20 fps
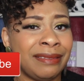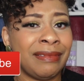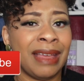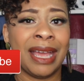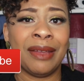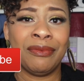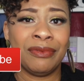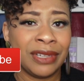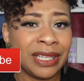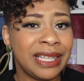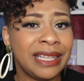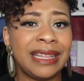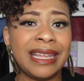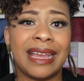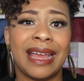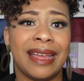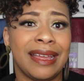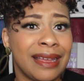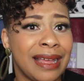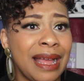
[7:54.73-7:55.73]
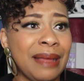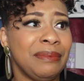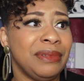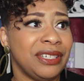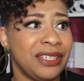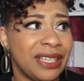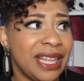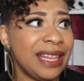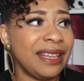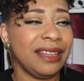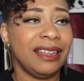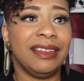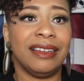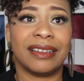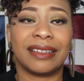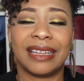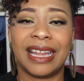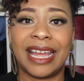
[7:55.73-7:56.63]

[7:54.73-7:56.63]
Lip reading: I really think I accomplished that look.